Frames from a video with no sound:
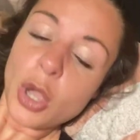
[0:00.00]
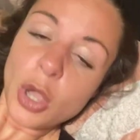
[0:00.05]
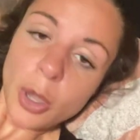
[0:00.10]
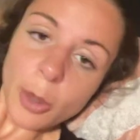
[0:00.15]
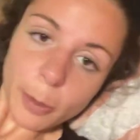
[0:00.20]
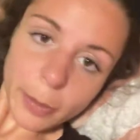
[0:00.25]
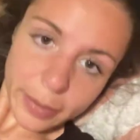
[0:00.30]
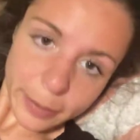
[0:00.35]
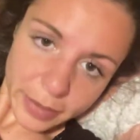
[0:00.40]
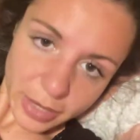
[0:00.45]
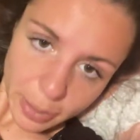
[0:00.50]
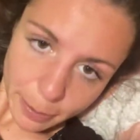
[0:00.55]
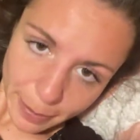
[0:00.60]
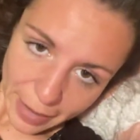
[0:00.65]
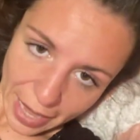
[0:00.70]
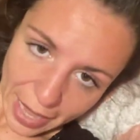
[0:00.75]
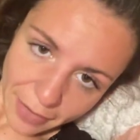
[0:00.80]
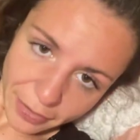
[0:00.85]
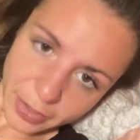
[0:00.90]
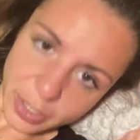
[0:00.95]
But I'm in the
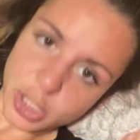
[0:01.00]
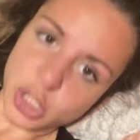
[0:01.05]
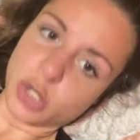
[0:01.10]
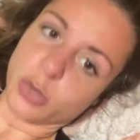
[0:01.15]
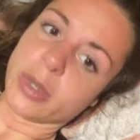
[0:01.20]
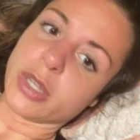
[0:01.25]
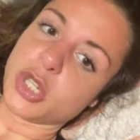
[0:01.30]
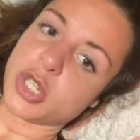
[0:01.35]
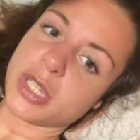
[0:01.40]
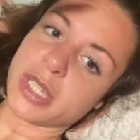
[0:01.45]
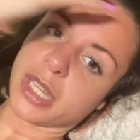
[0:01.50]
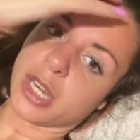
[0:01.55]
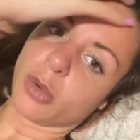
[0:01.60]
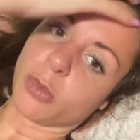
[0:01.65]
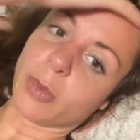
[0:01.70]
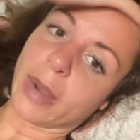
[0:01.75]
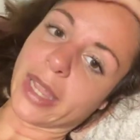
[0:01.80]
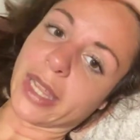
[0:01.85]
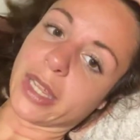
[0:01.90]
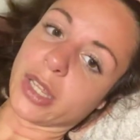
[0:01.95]
bath like doing just like a
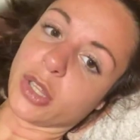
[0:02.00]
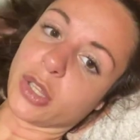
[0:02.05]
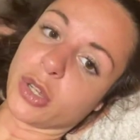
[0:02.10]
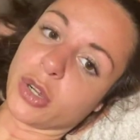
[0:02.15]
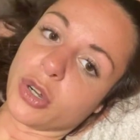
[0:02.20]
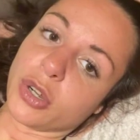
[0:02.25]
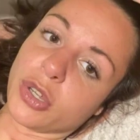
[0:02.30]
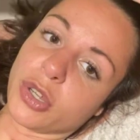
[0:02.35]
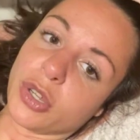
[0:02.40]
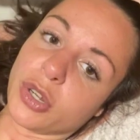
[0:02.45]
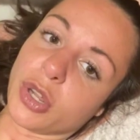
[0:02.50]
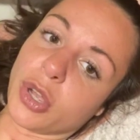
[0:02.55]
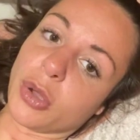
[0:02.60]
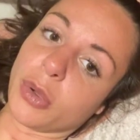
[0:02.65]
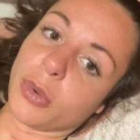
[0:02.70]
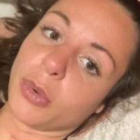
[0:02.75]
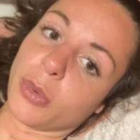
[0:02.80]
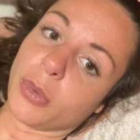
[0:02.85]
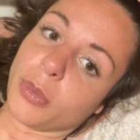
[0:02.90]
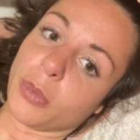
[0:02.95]
regular,
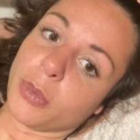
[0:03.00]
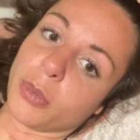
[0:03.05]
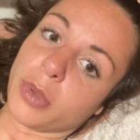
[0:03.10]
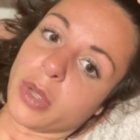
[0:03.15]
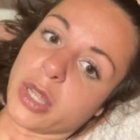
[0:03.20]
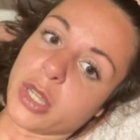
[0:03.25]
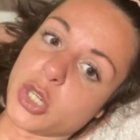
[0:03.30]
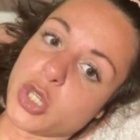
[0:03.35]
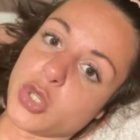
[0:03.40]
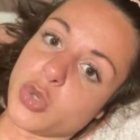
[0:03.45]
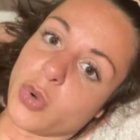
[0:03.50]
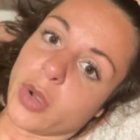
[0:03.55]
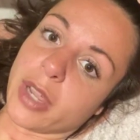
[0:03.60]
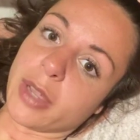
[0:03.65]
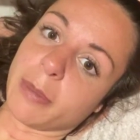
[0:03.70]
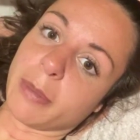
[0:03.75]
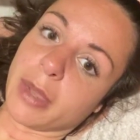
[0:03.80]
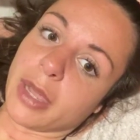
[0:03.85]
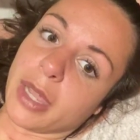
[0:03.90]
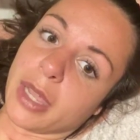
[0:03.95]

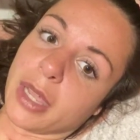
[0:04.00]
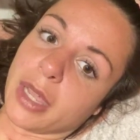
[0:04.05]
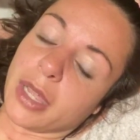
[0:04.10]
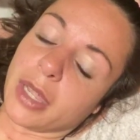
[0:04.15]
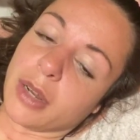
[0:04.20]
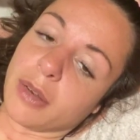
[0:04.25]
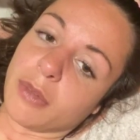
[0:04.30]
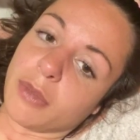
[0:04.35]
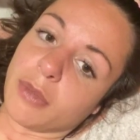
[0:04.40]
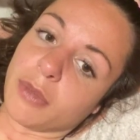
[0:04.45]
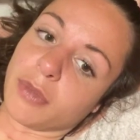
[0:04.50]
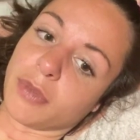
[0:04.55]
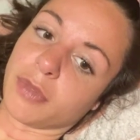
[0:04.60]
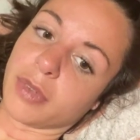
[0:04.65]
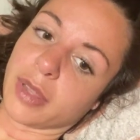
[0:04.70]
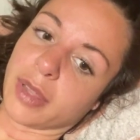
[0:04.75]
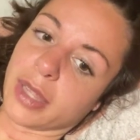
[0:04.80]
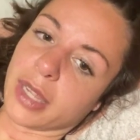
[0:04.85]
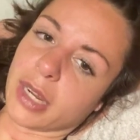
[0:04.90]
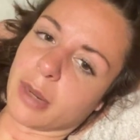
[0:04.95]
enjoyment,
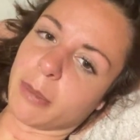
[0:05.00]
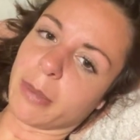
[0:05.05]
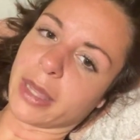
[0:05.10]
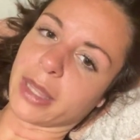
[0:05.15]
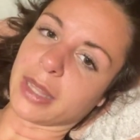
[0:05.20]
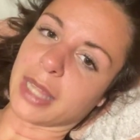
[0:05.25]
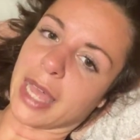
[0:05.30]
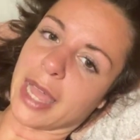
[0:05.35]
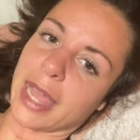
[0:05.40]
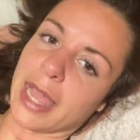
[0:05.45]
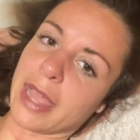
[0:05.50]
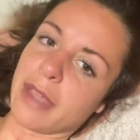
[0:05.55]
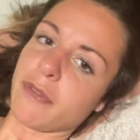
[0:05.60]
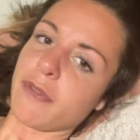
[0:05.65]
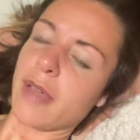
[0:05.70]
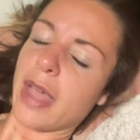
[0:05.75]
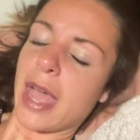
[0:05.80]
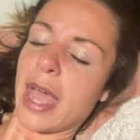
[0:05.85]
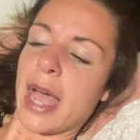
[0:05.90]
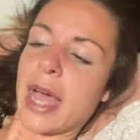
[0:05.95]
filling in my
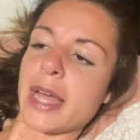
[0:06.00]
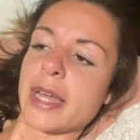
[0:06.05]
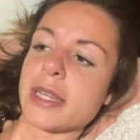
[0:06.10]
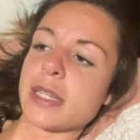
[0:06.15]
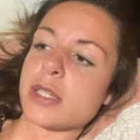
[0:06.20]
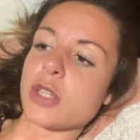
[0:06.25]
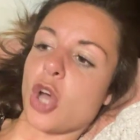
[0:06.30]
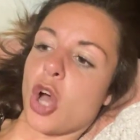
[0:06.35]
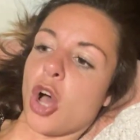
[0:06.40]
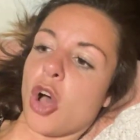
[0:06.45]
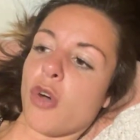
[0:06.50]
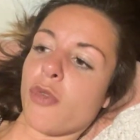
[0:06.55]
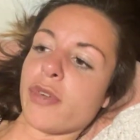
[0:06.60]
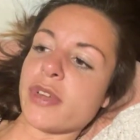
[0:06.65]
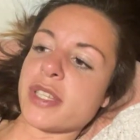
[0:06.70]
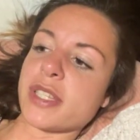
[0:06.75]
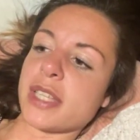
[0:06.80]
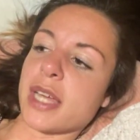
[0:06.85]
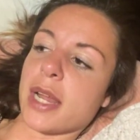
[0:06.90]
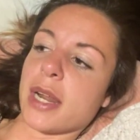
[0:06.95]
life, and all of
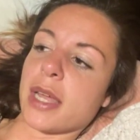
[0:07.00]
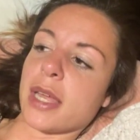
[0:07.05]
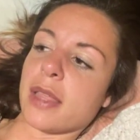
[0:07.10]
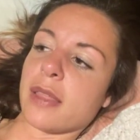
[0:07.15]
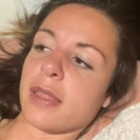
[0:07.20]
a sudden